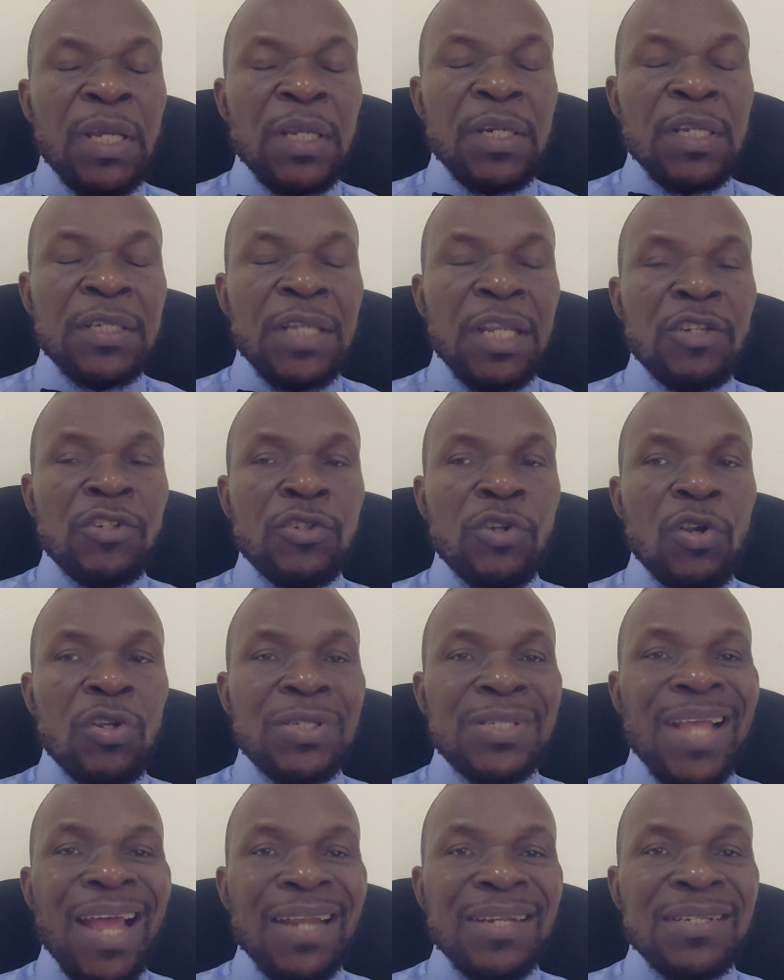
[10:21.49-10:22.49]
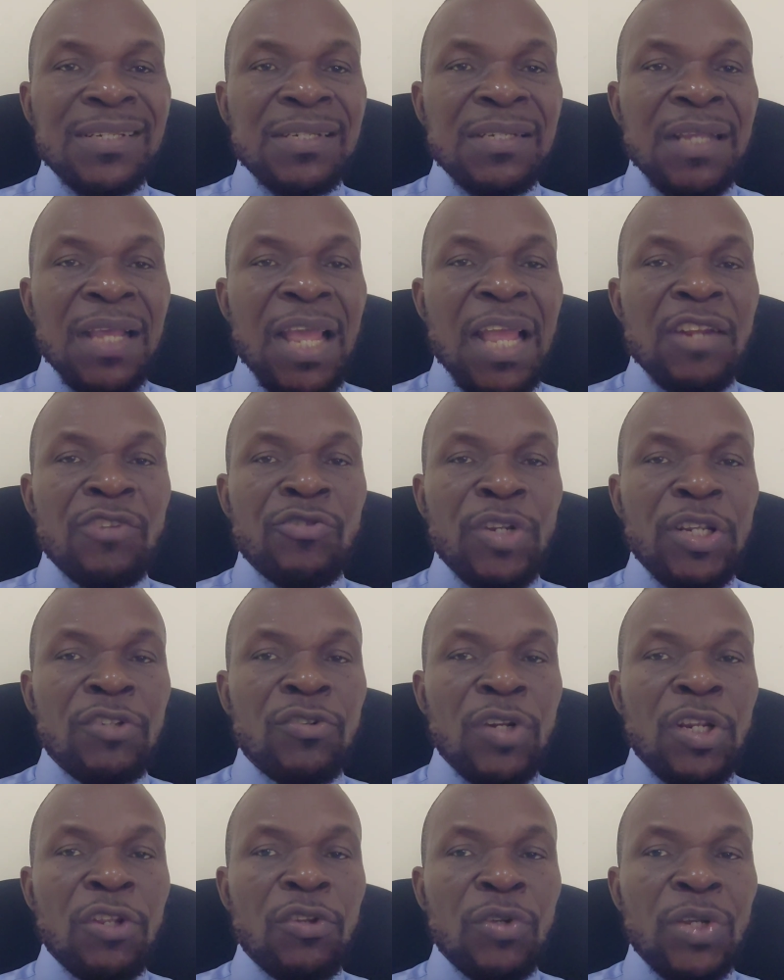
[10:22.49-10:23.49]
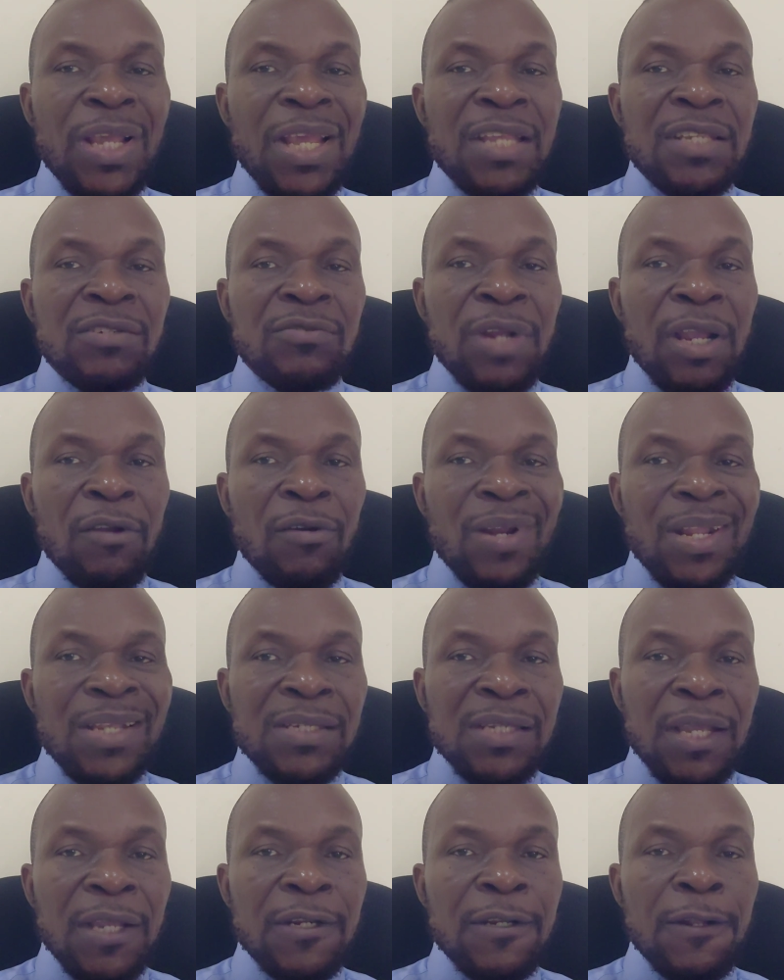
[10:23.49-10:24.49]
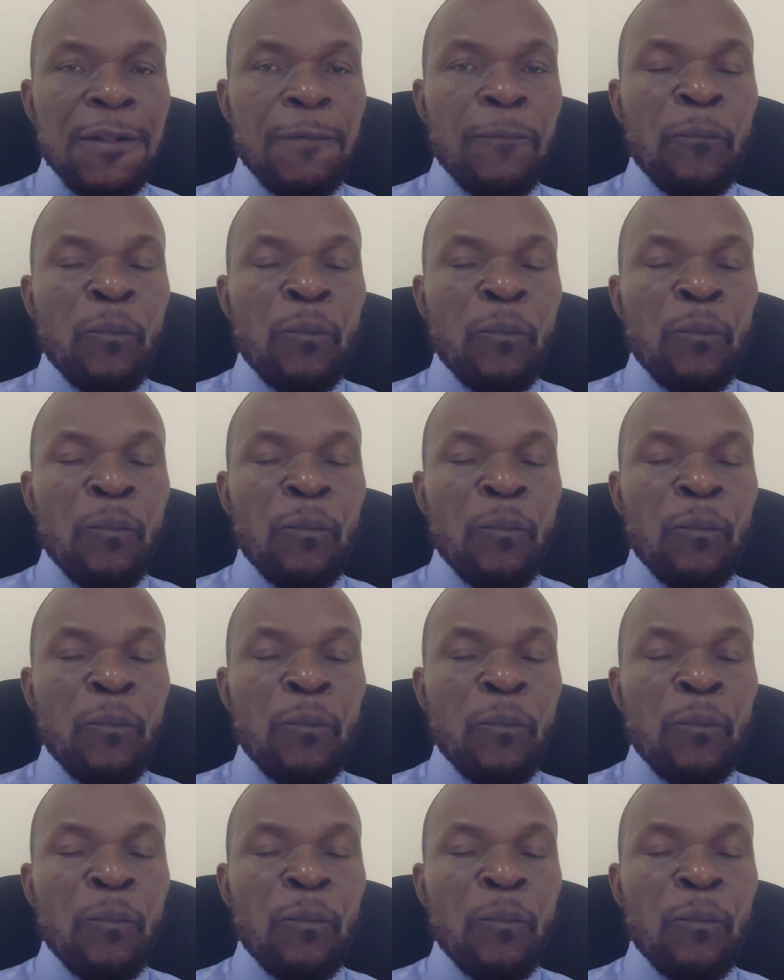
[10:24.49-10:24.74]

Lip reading: This ensures that entry into the UK is regulated.